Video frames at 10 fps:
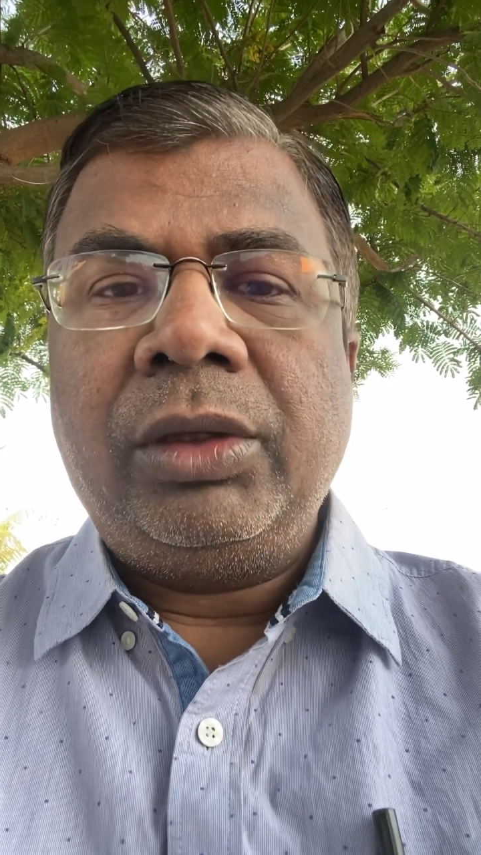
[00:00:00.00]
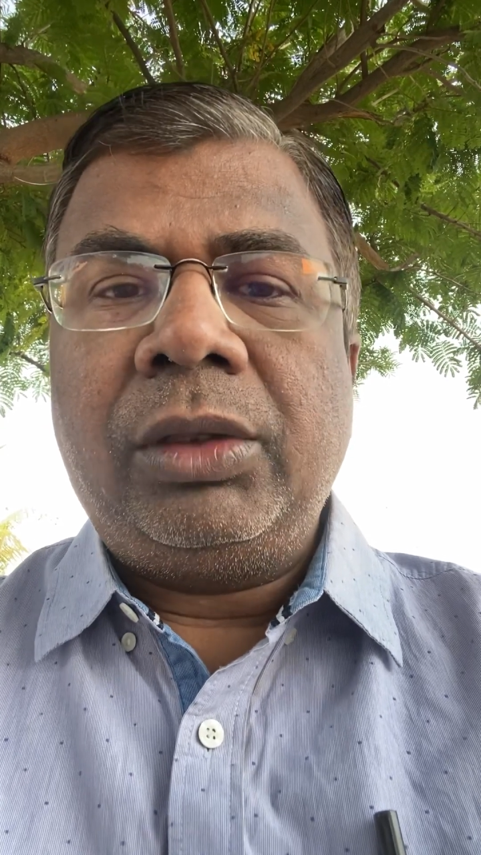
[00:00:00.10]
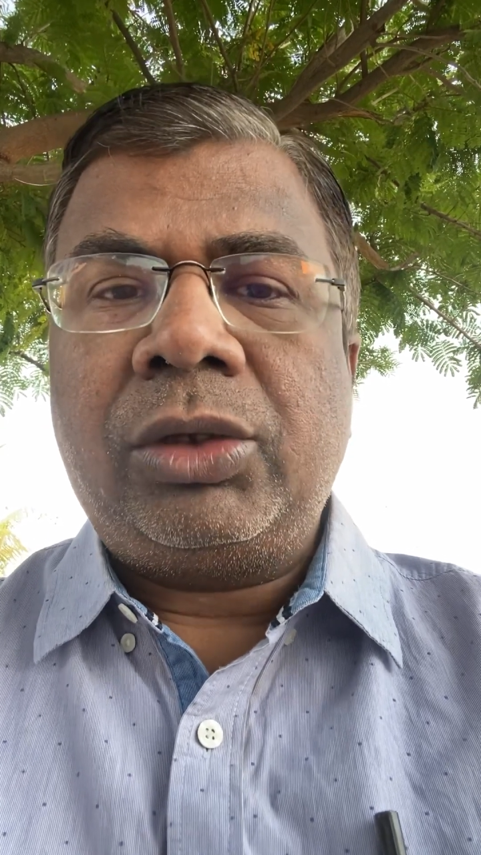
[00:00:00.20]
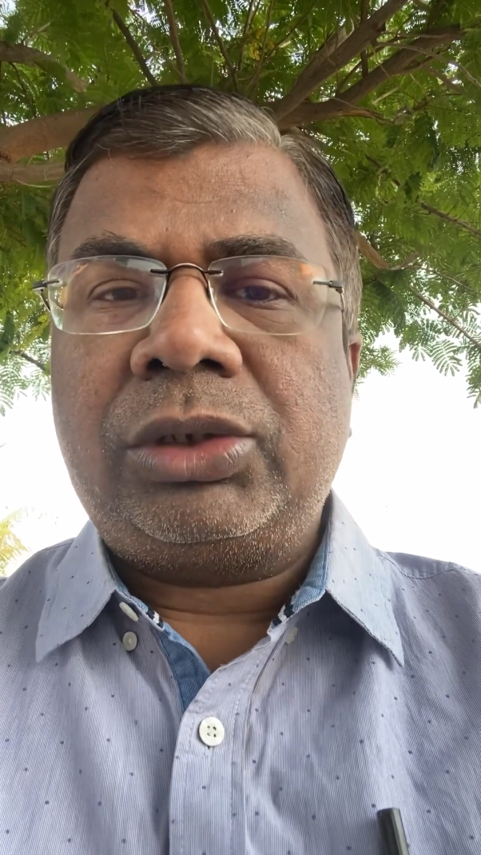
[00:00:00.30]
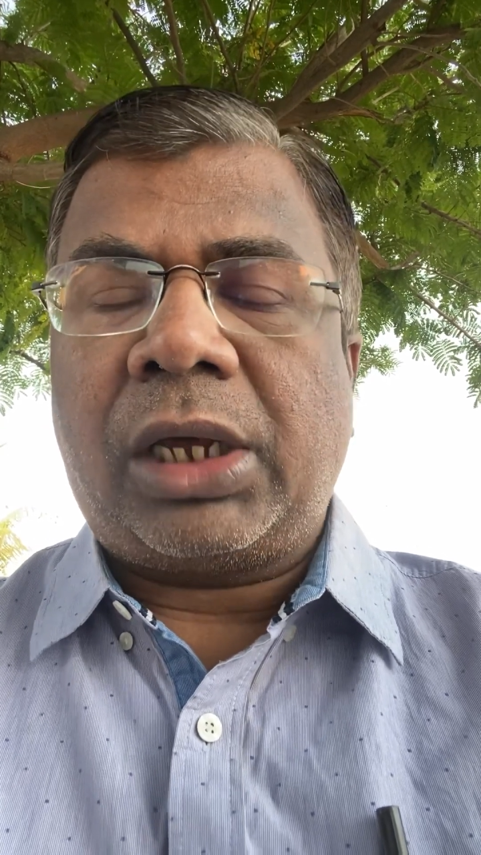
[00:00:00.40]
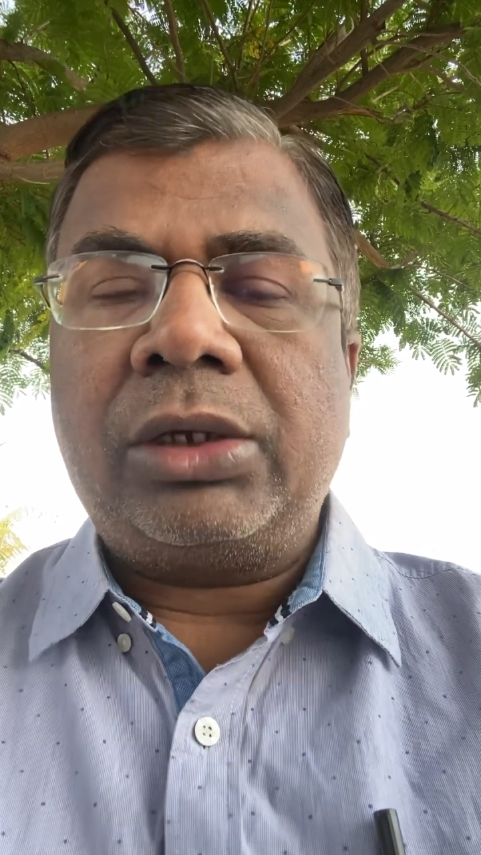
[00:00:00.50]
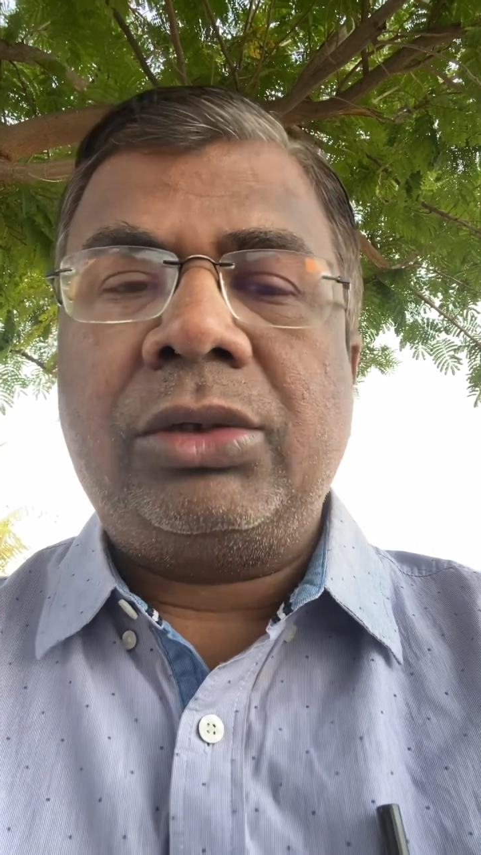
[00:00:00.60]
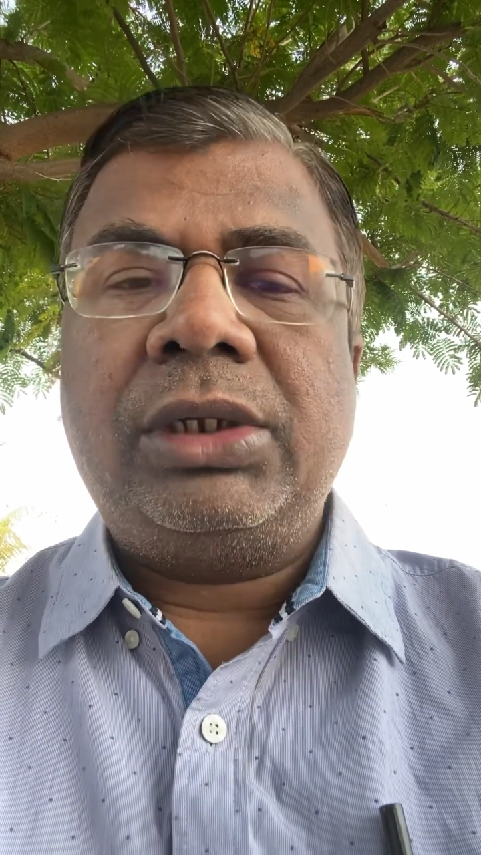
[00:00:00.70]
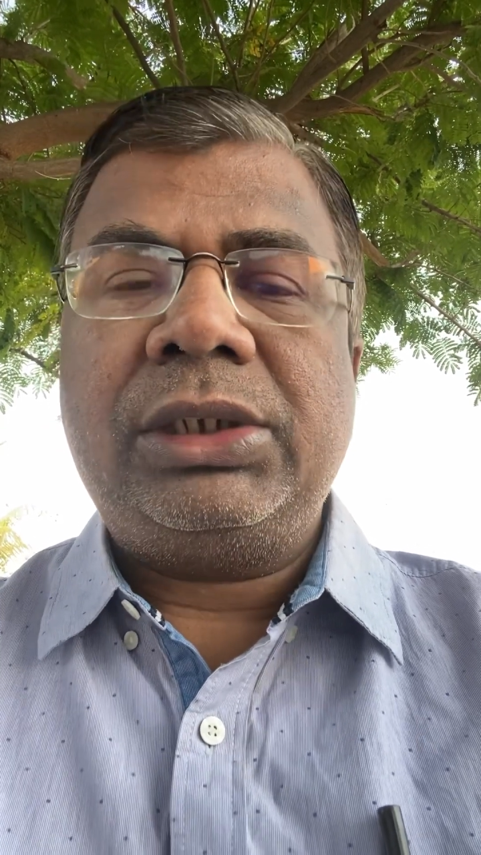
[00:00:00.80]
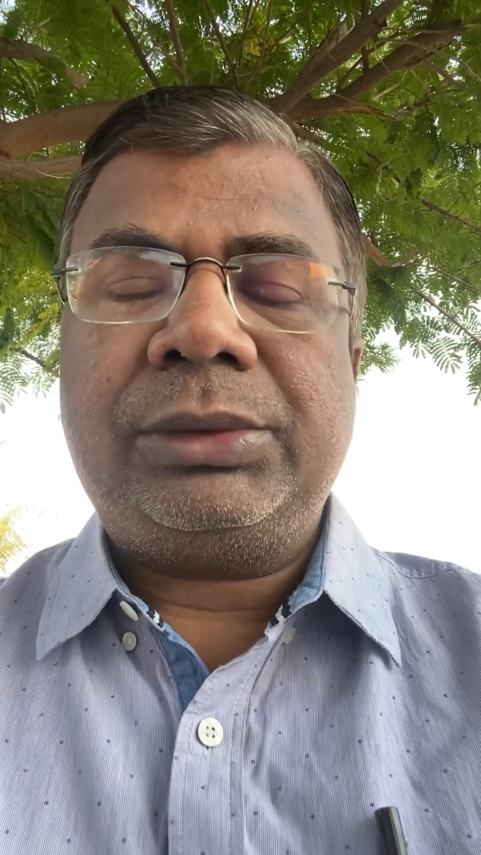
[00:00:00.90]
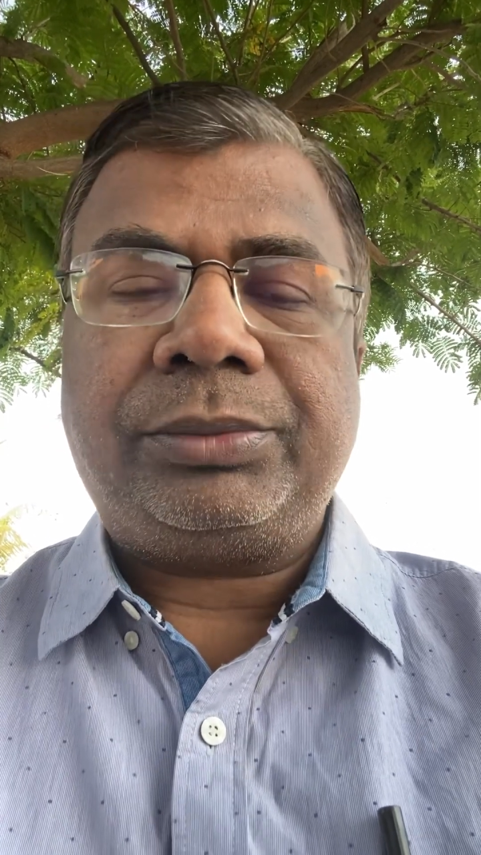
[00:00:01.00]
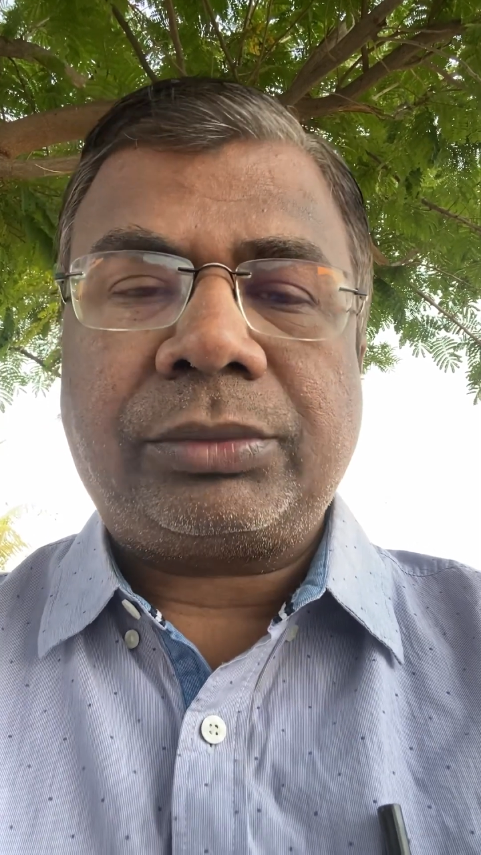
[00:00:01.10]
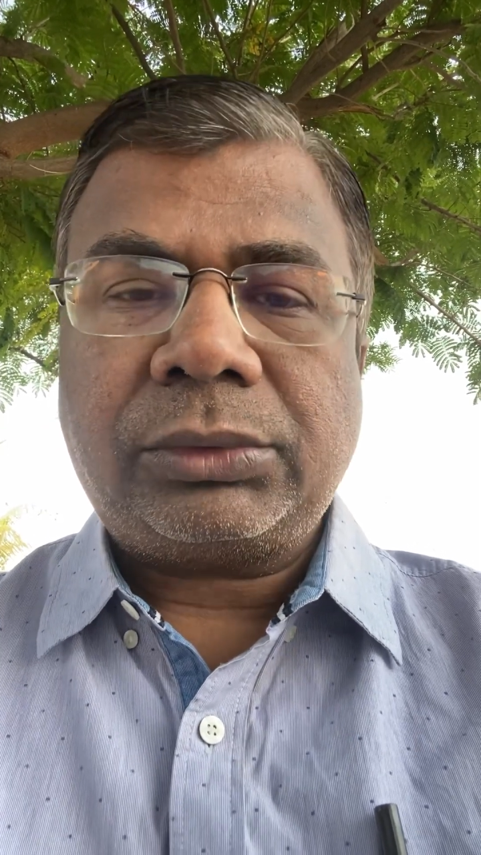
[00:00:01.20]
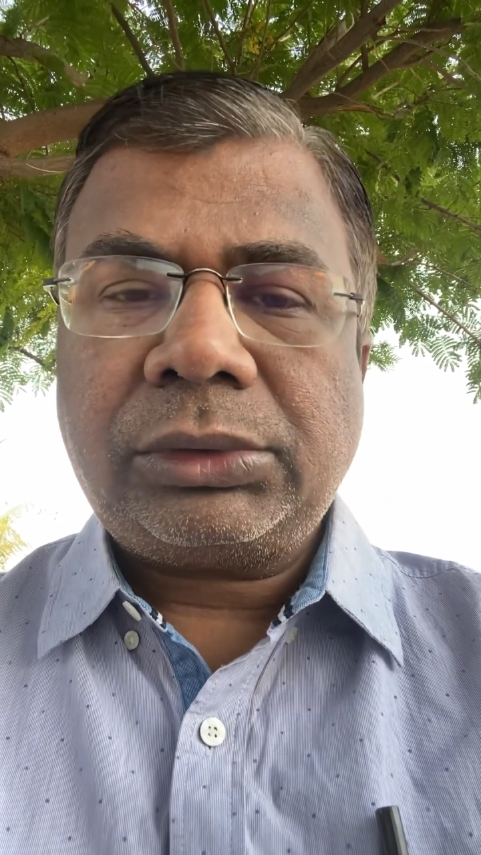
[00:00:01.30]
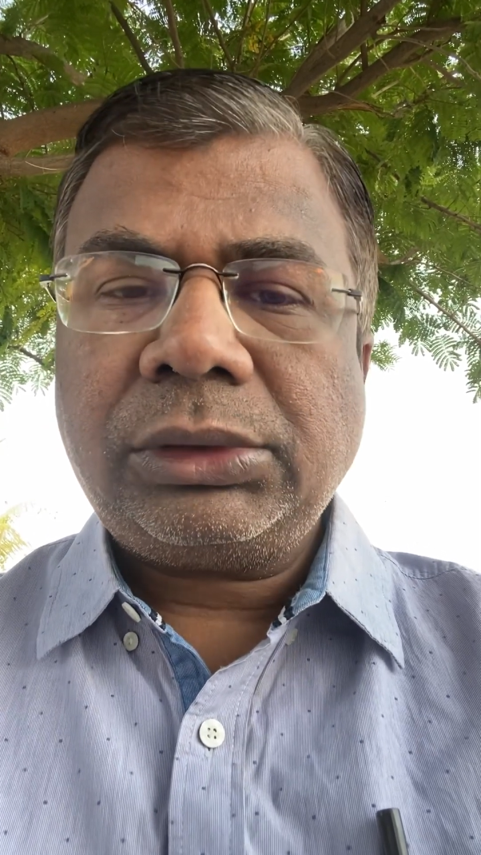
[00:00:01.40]
Now sartorius
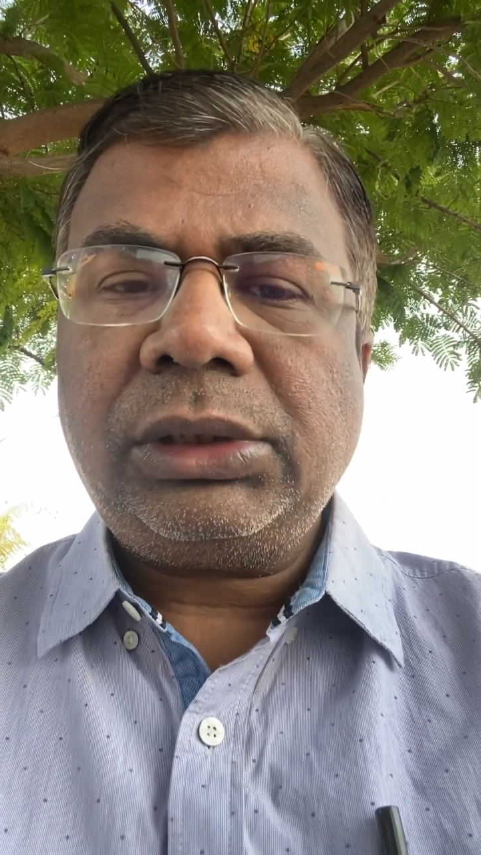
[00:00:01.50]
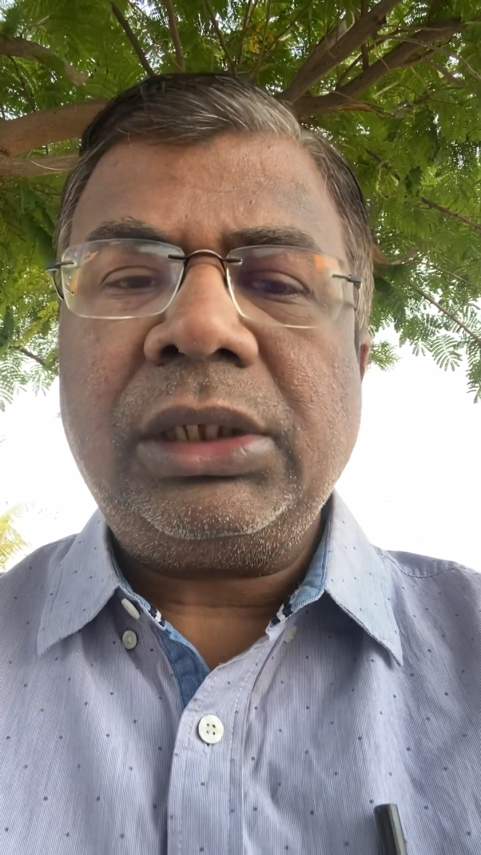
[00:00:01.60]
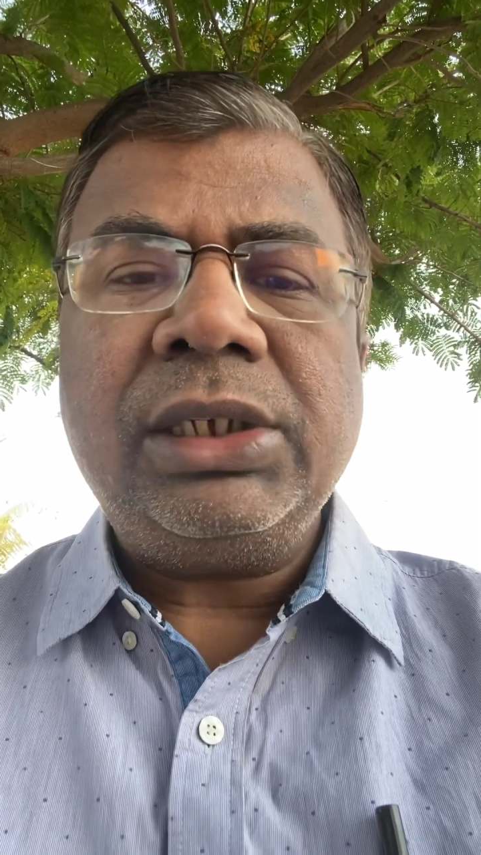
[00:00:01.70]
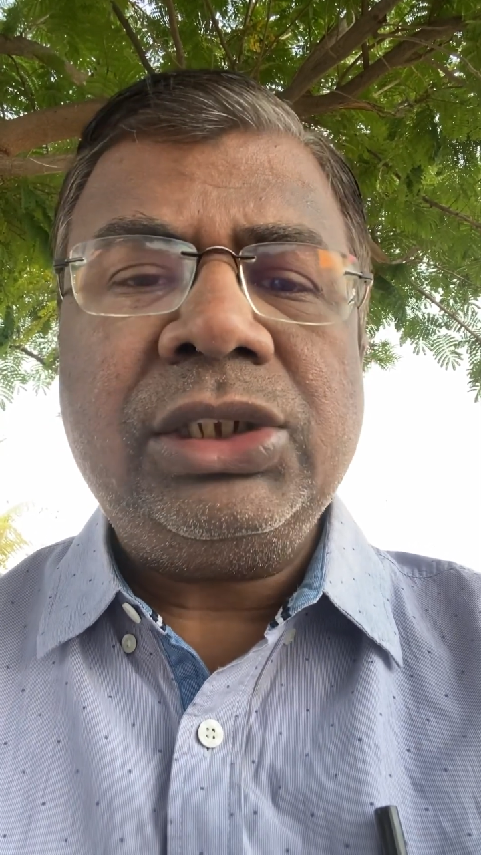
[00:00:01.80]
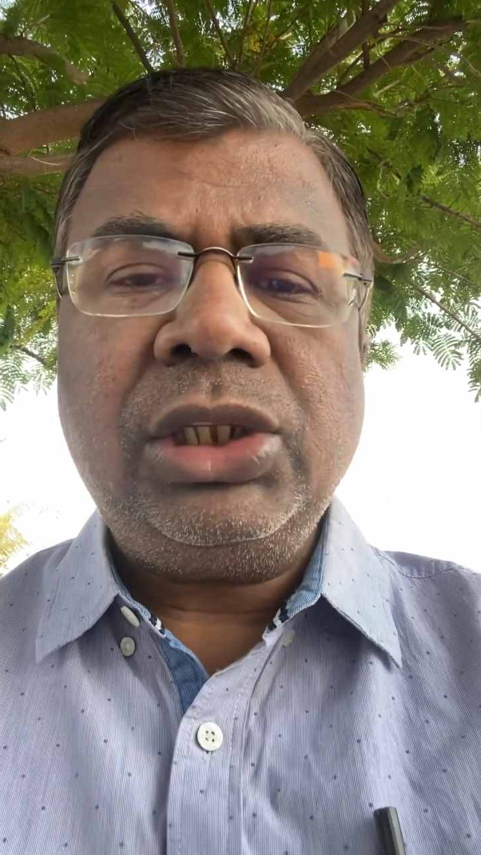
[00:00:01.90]
is